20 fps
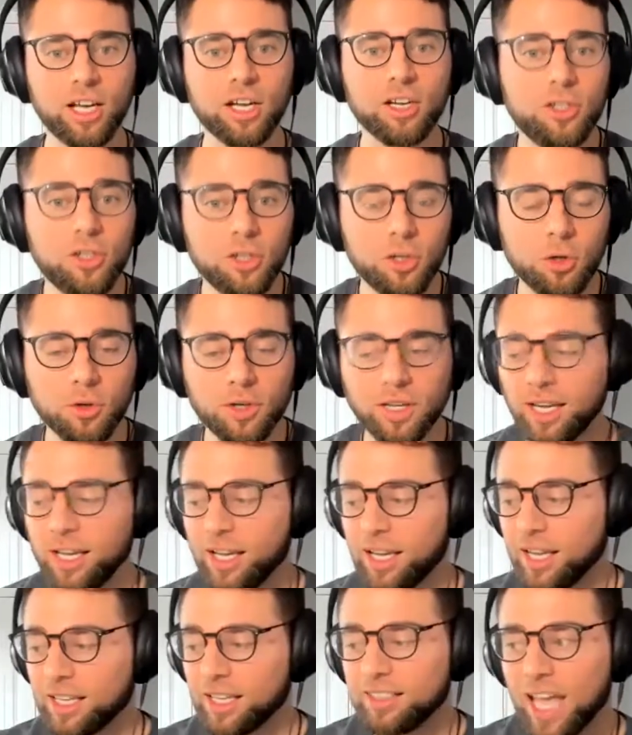Dude,
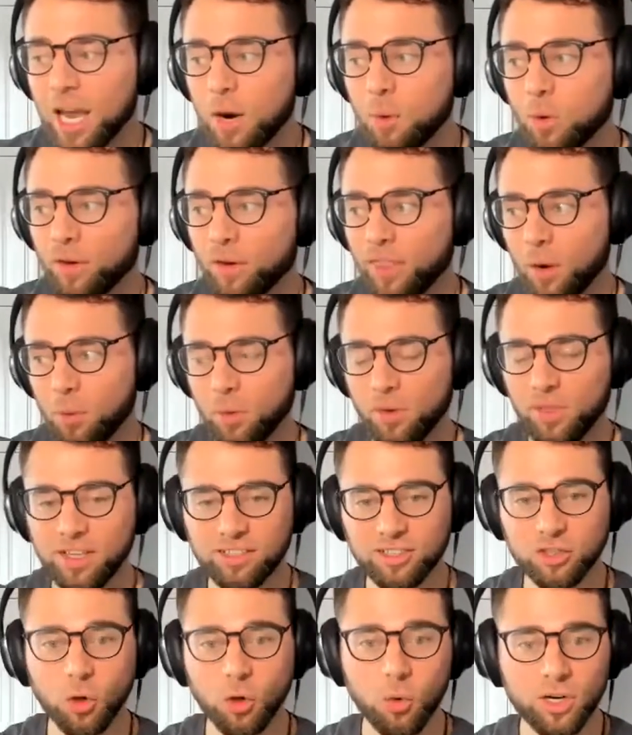they were, they were
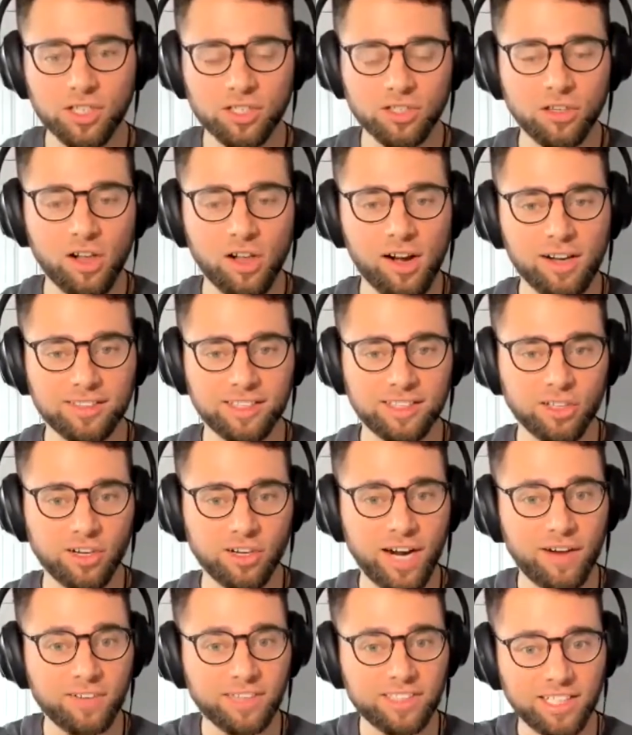these storage closets
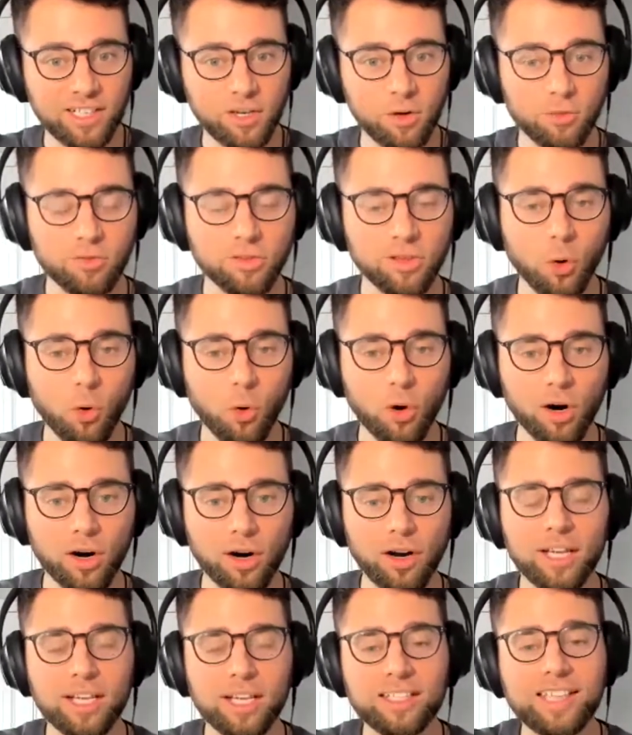on every single
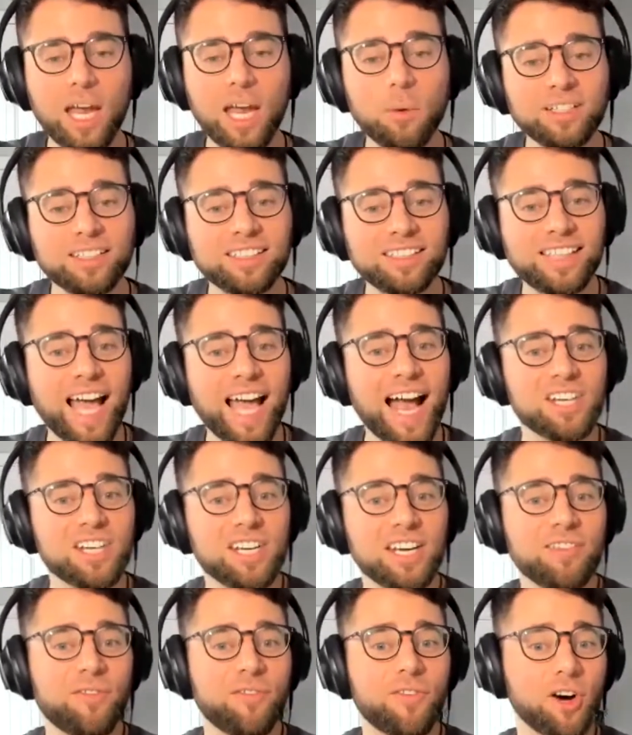floor. They were
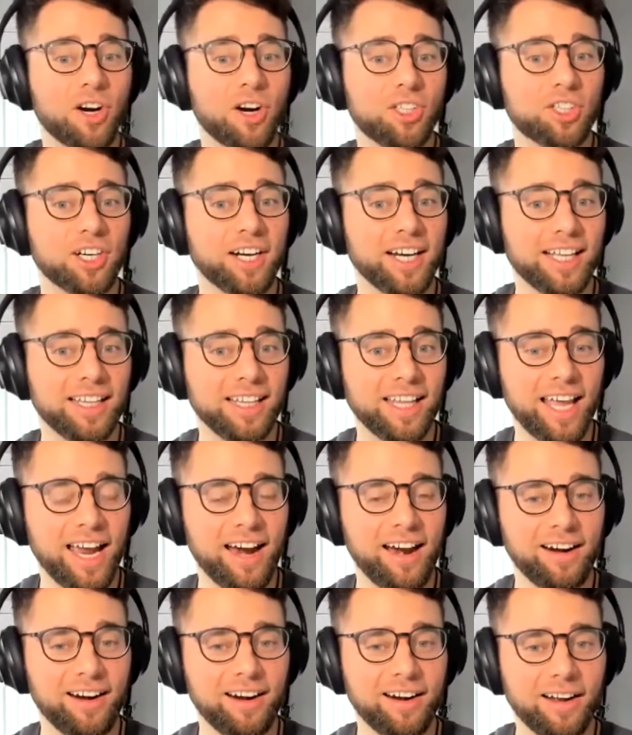stashing furniture in
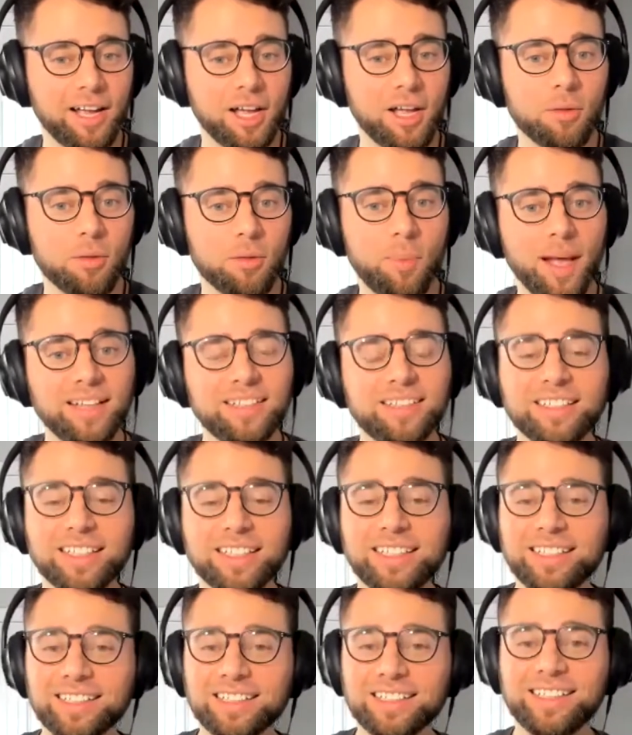there
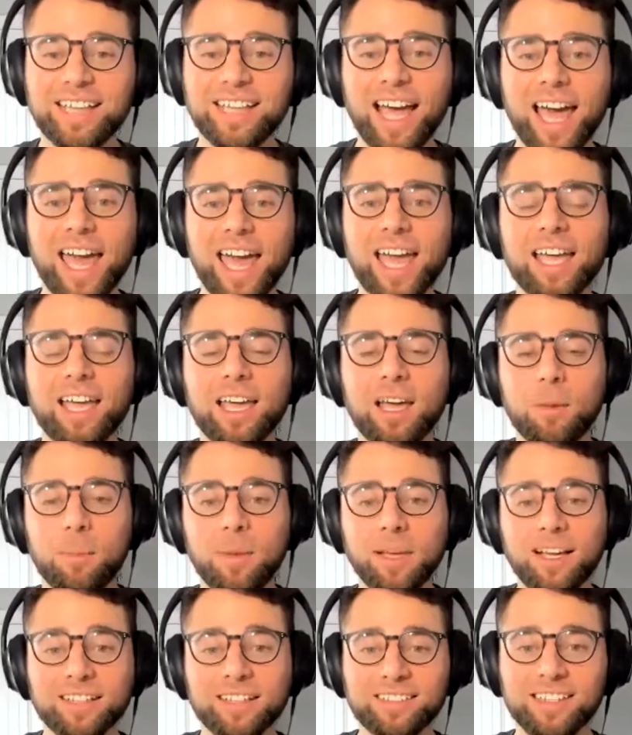basically to say,
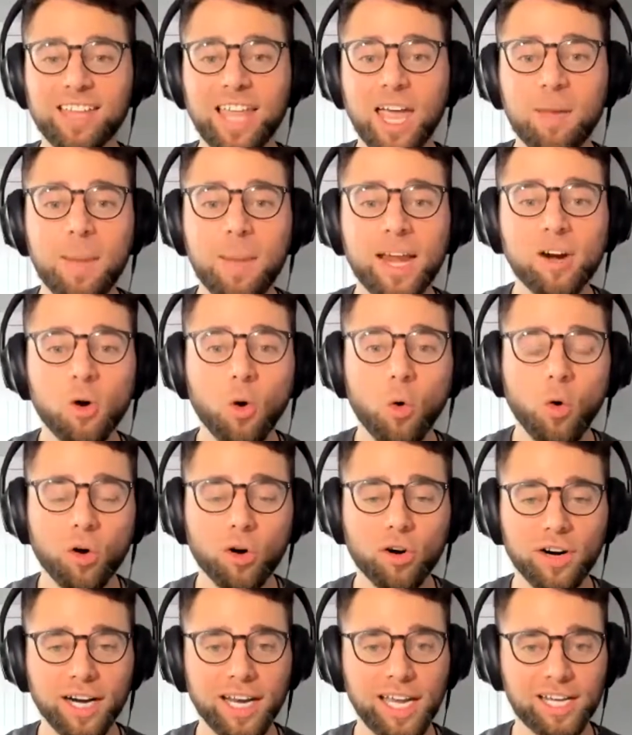because they made an
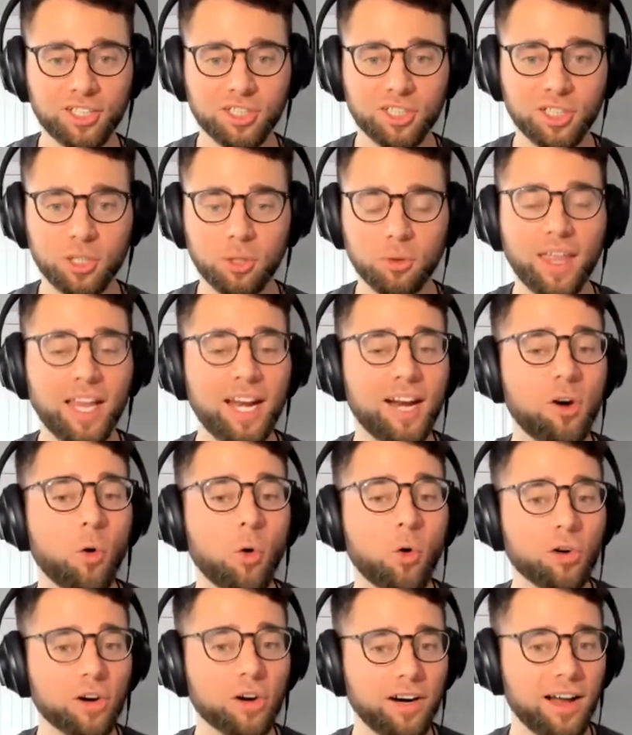ordering issue. They didn't
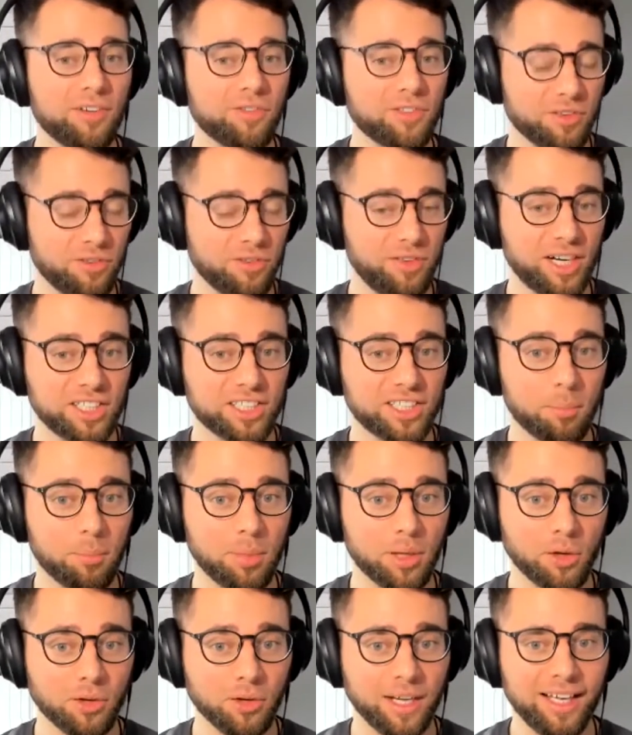order enough to finish the
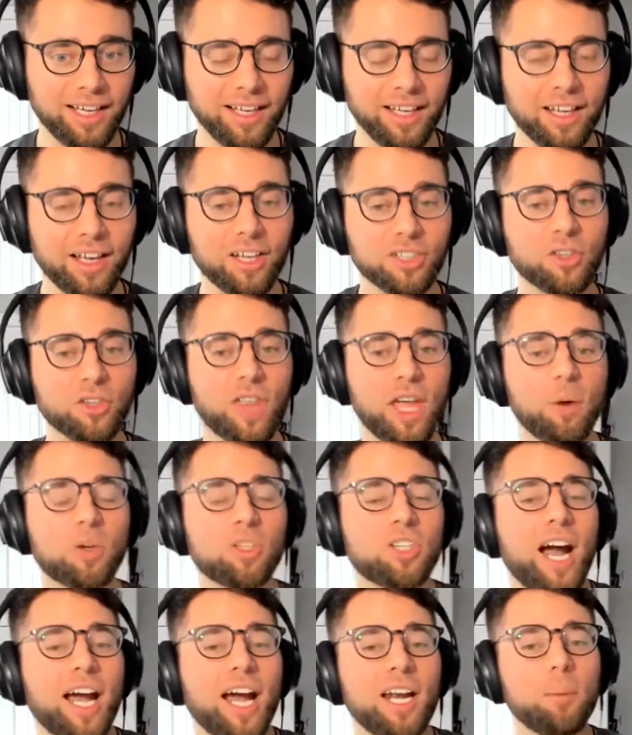building. So they
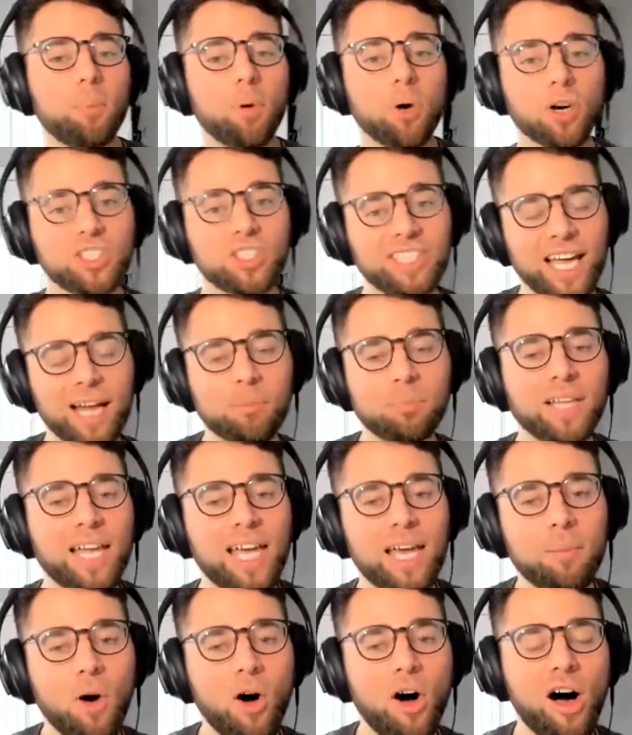were trying to push that
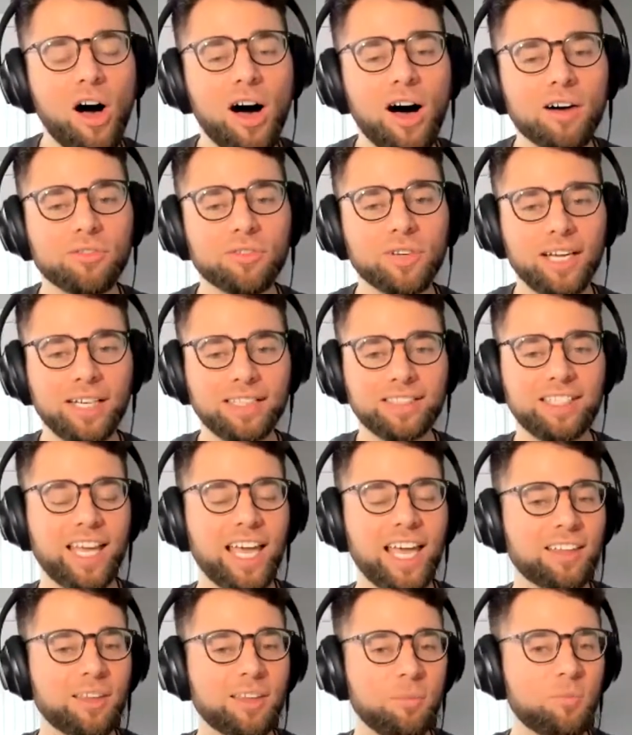blame off to
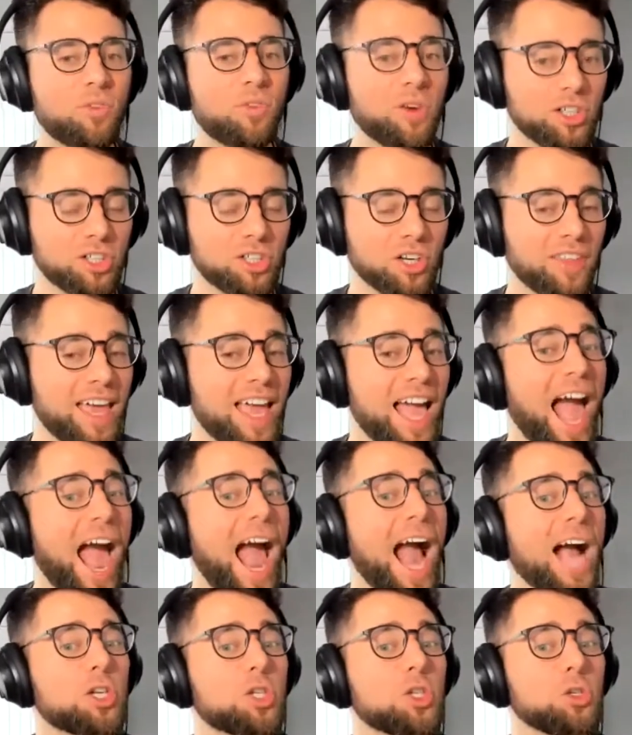get the furniture they
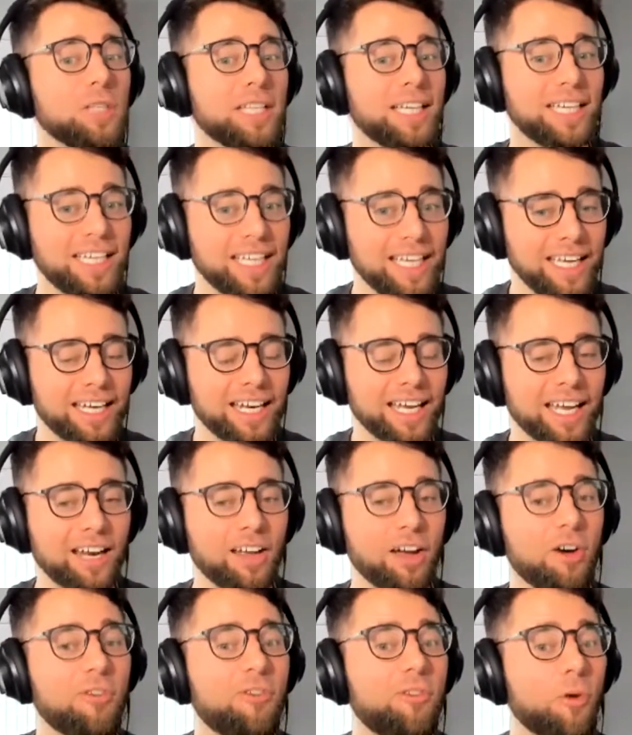actually
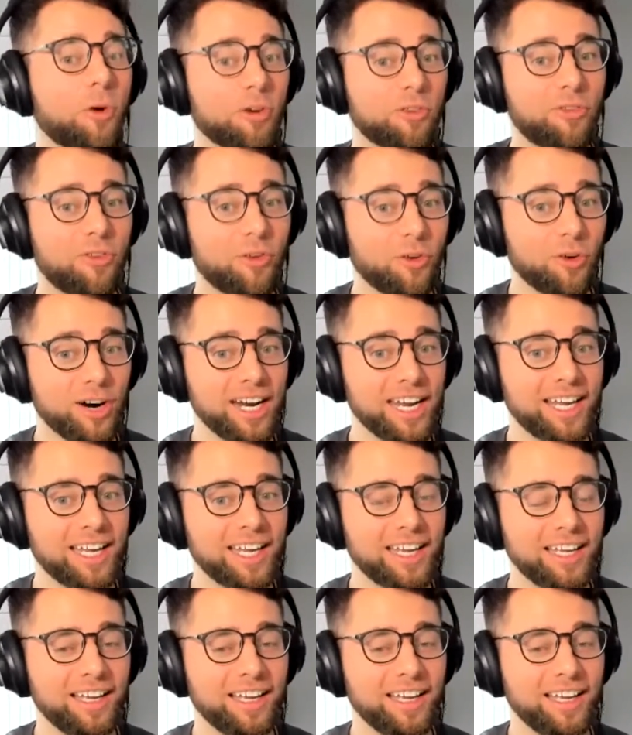needed for free.